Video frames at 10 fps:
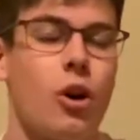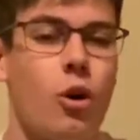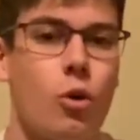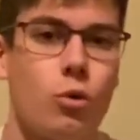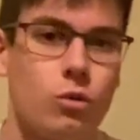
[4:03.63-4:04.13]

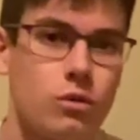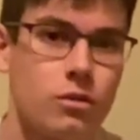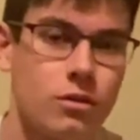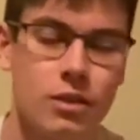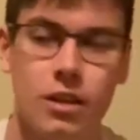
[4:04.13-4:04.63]

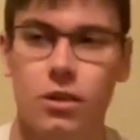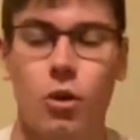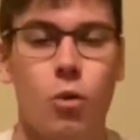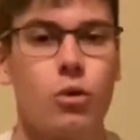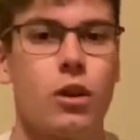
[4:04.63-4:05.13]
wholesaling,
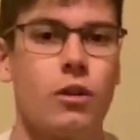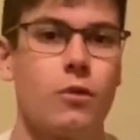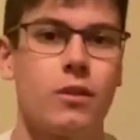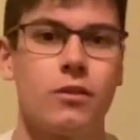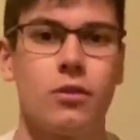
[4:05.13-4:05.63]
or
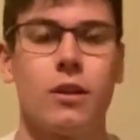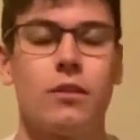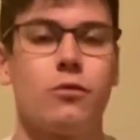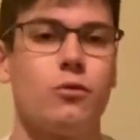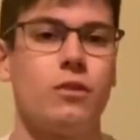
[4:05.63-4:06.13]
otherwise known as
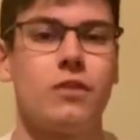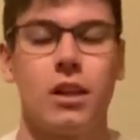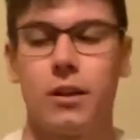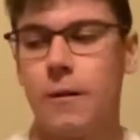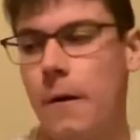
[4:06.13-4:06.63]
reselling.
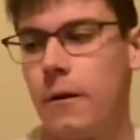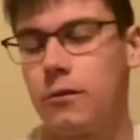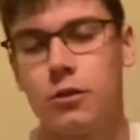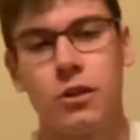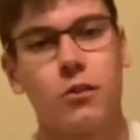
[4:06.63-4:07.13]
So you
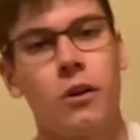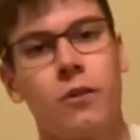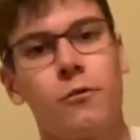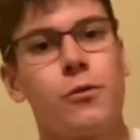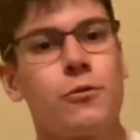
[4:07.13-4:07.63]
can start off with